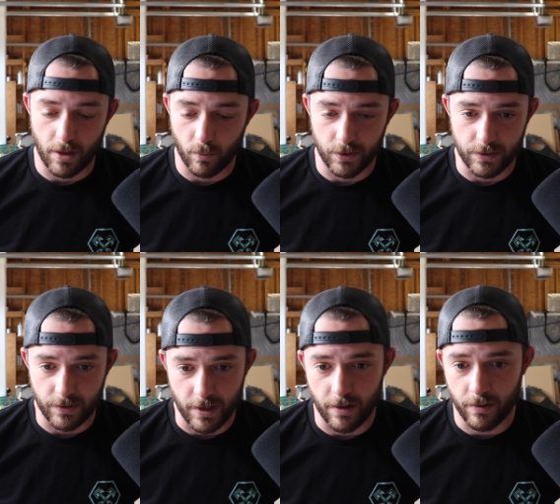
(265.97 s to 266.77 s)
wasn't
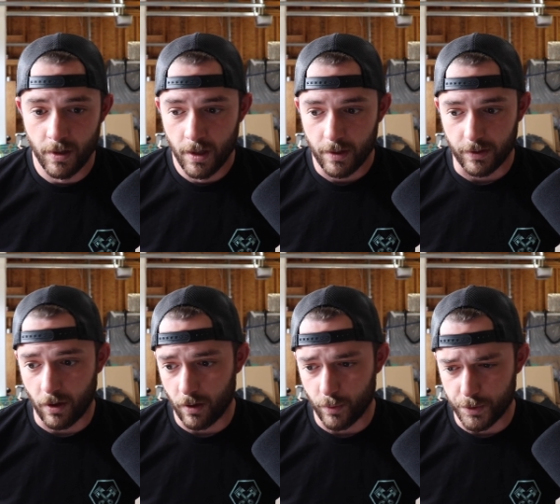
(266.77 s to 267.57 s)
there. The
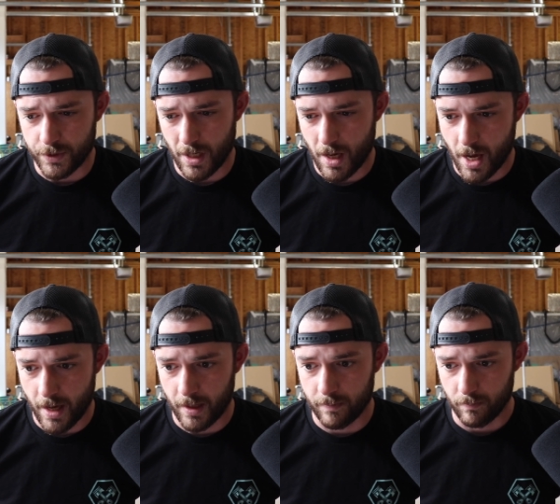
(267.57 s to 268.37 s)
car was
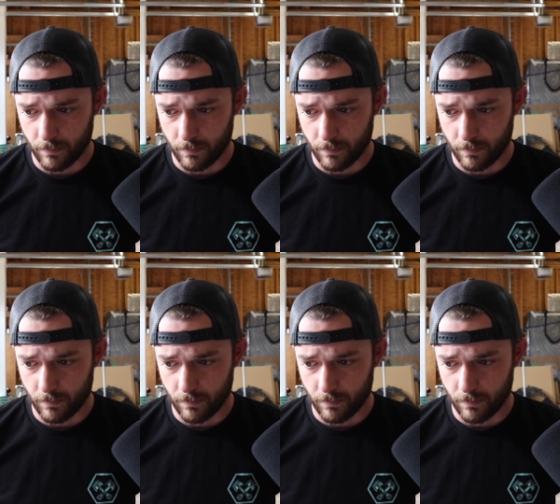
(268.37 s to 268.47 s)
at